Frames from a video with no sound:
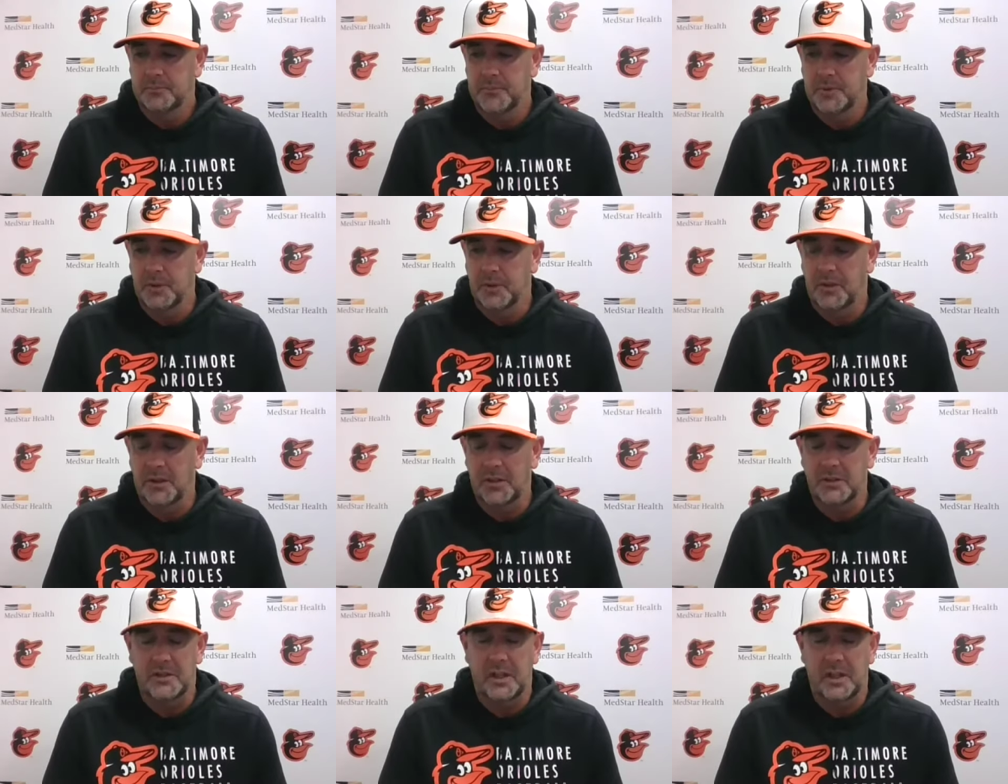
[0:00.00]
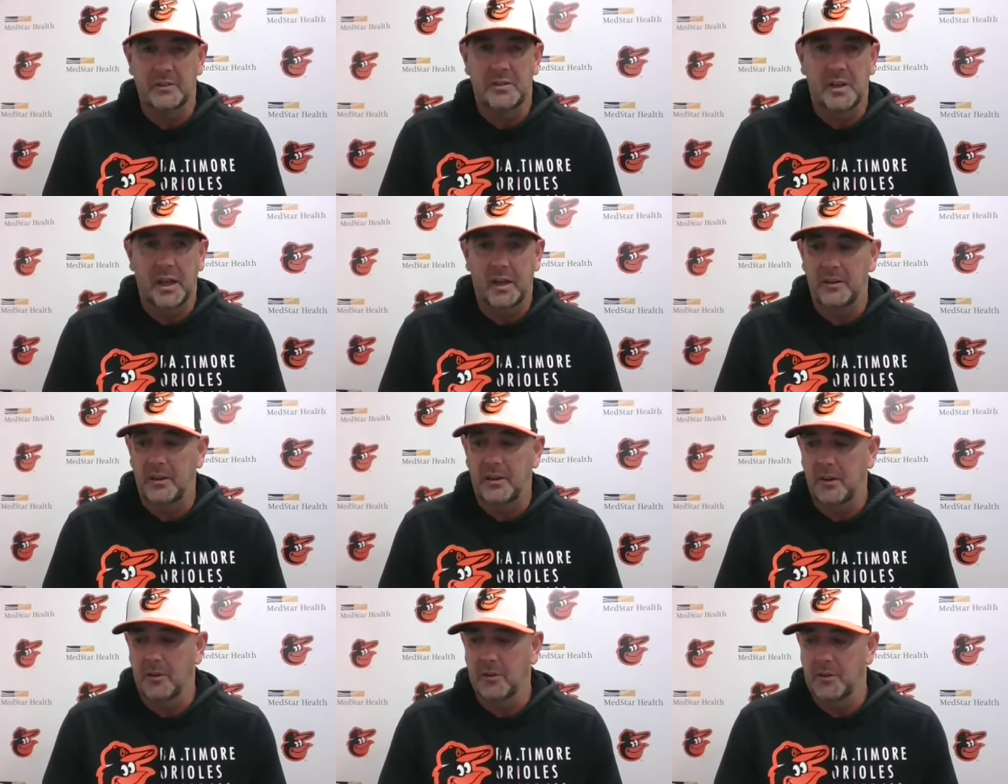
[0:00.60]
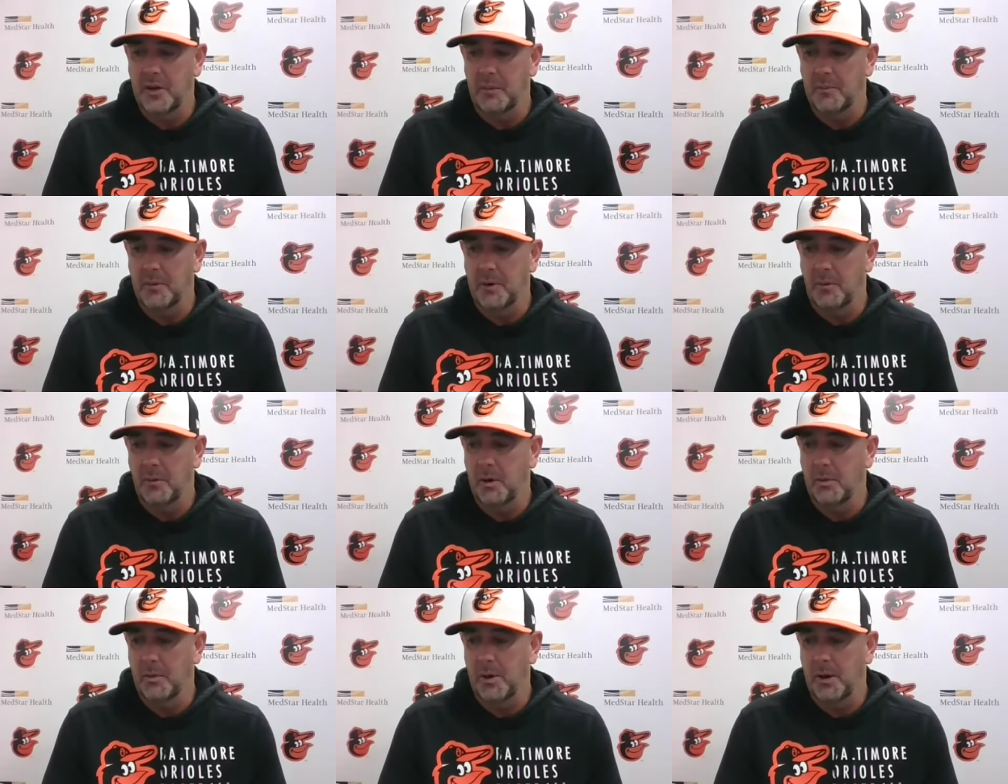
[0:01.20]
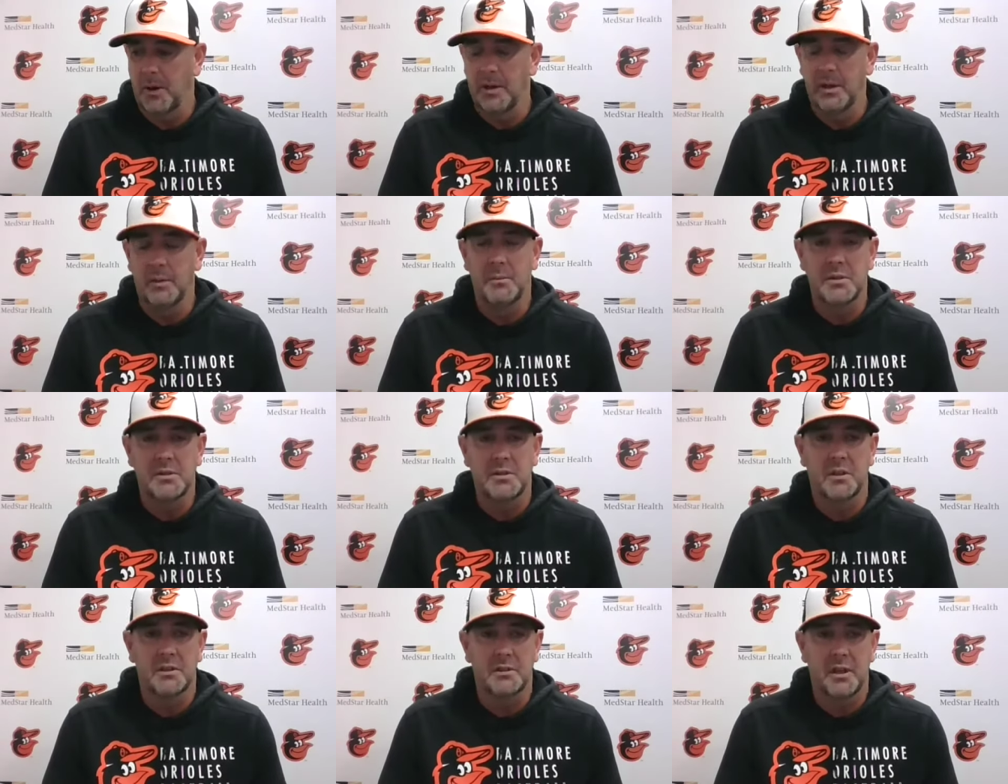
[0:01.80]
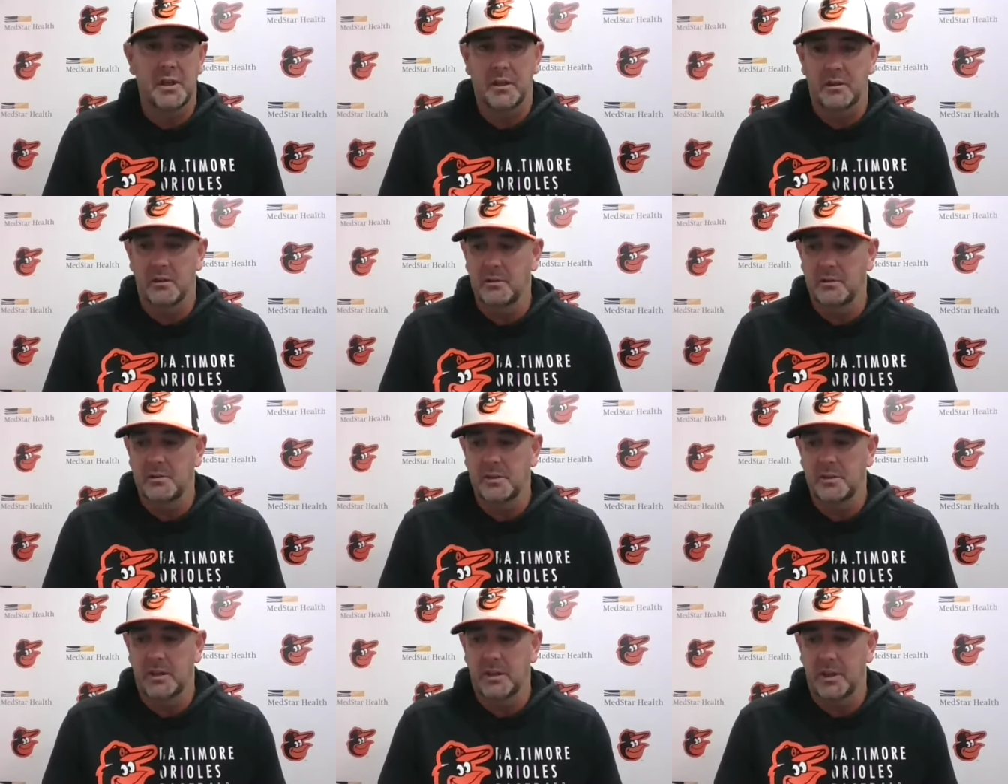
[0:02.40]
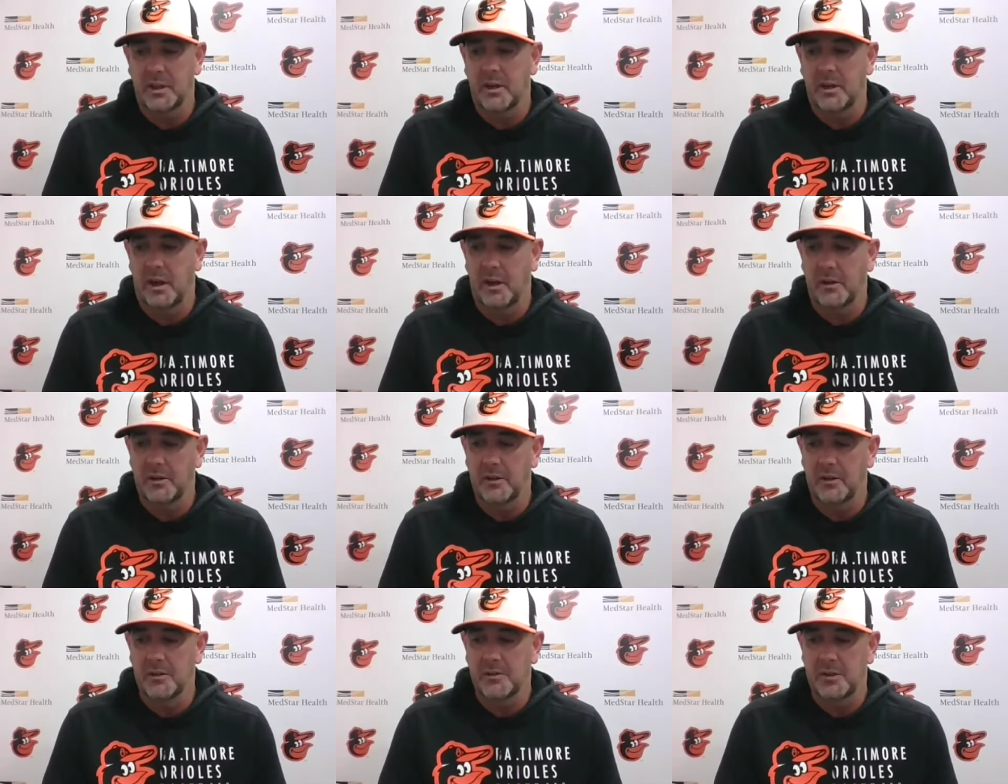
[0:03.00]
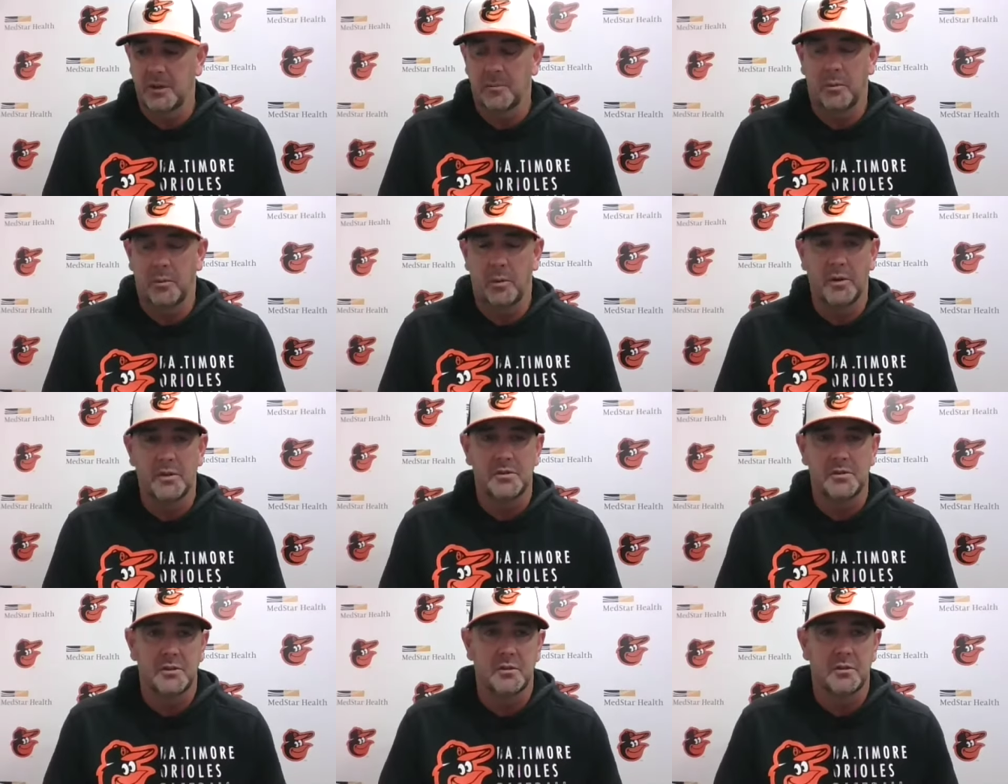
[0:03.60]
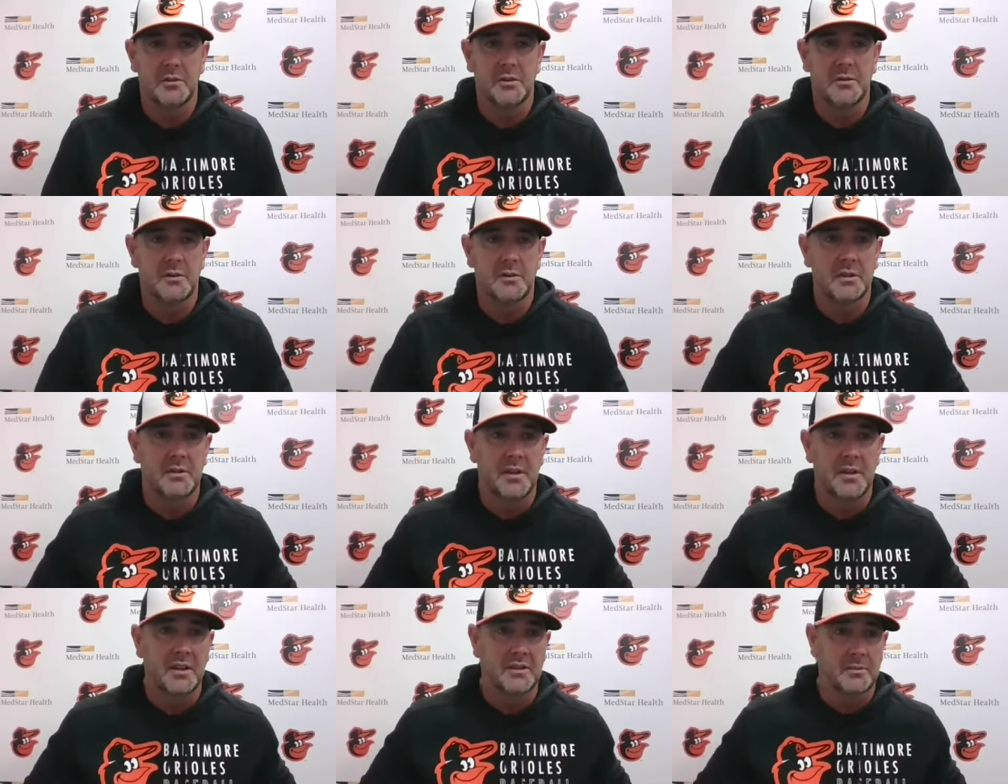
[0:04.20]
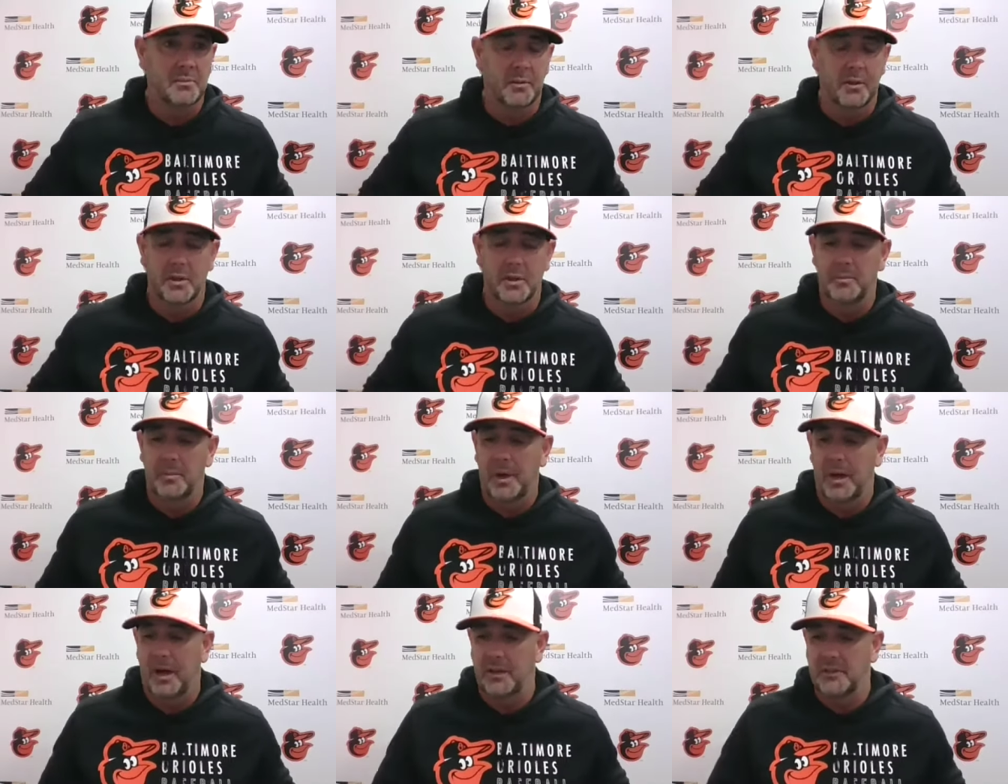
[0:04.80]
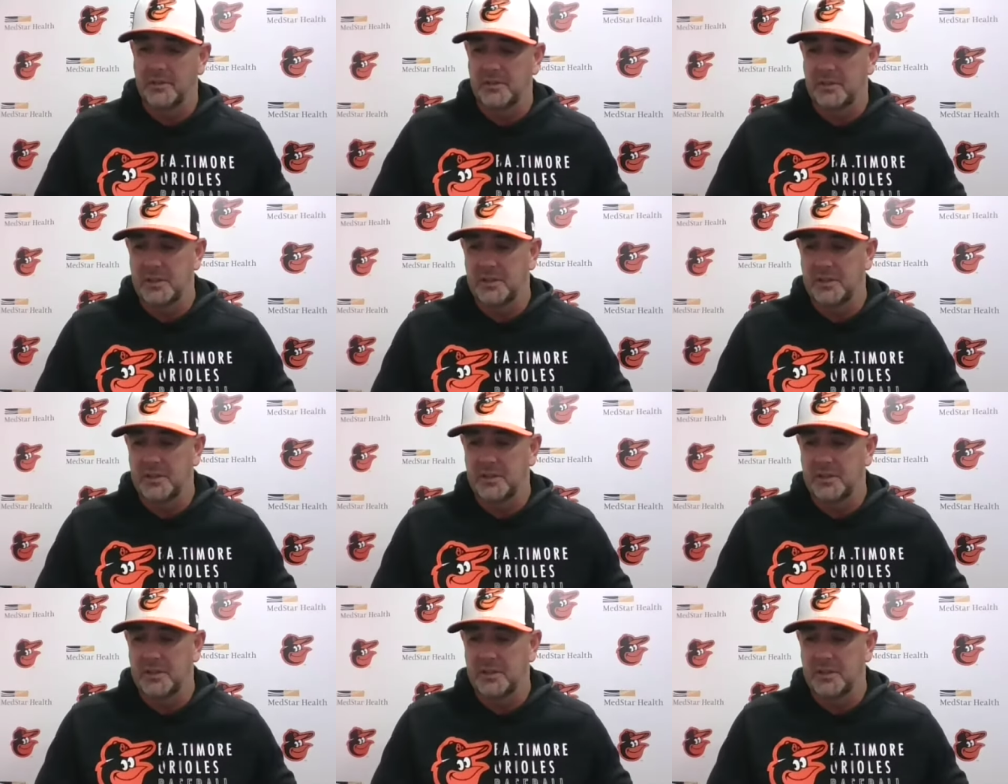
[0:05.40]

I think Santander. I'm not worried about him. He's going to take good, he's going to get hot here at some point soon and, and take some good at bats.